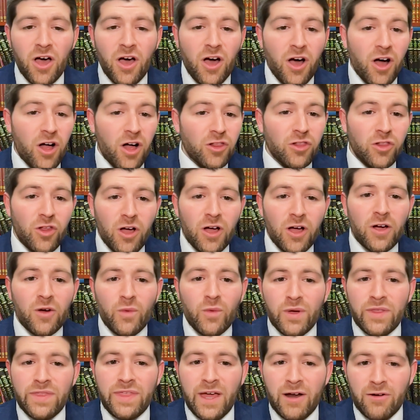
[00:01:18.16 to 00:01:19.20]
Along
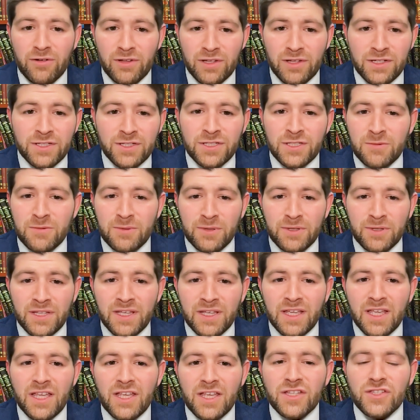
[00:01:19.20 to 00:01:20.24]
with that relationship
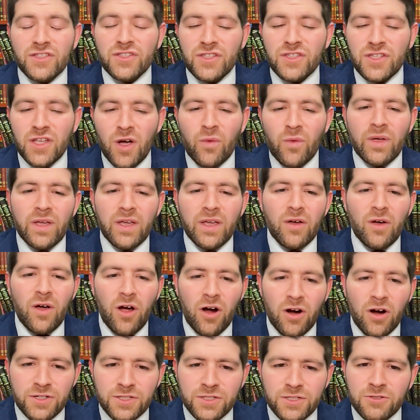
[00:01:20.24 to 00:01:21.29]
building is knowing
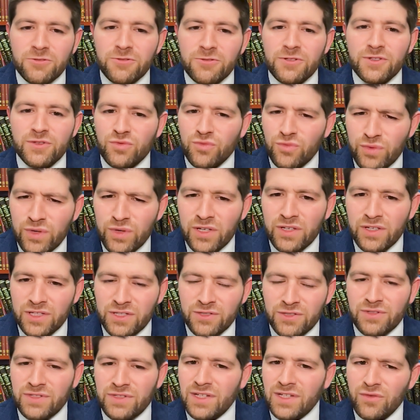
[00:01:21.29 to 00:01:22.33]
our children's real
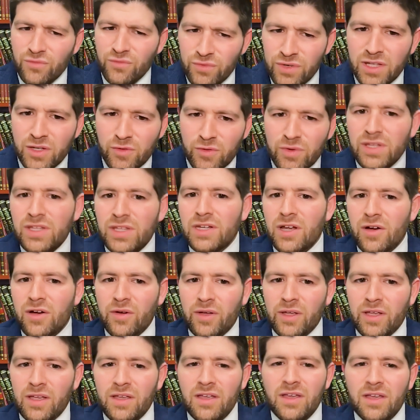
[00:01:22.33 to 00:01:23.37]
interests, like really, really
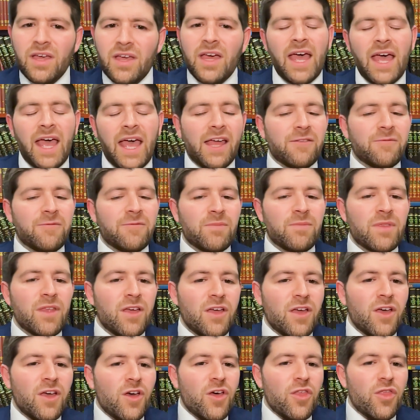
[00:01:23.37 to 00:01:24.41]
knowing. And
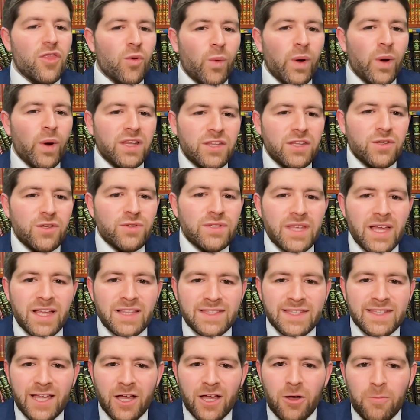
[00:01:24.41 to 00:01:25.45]
the way to use that
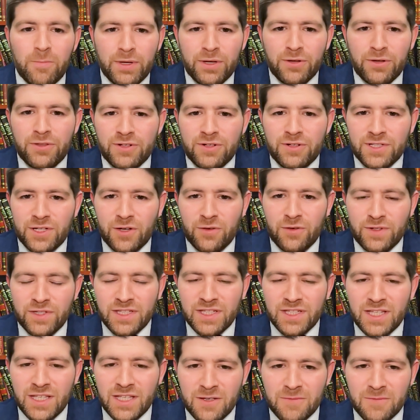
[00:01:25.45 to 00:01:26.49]
to help build their
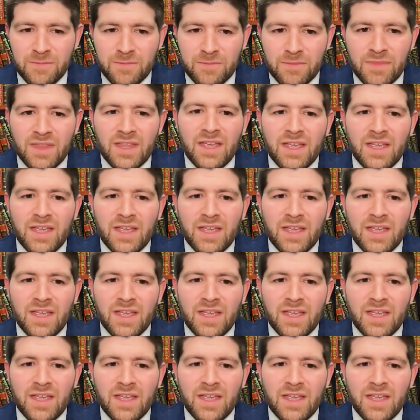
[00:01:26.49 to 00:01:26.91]
self-esteem